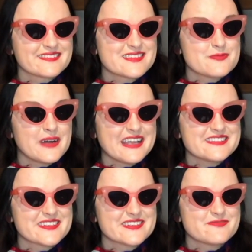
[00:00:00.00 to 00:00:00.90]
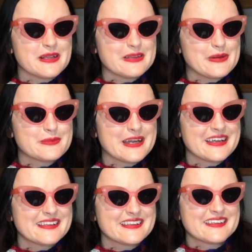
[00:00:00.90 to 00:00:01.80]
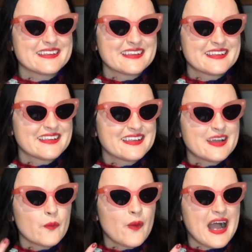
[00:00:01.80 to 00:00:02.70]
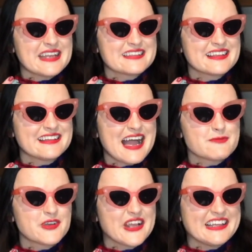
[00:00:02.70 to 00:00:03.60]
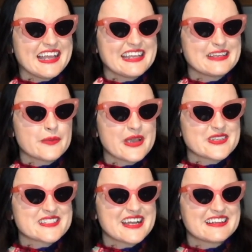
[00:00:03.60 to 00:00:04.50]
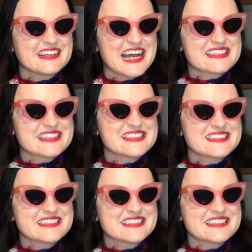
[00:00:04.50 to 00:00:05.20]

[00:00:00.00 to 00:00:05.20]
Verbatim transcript: It's my turn, Paloma. Why did the library lady wear sunglasses?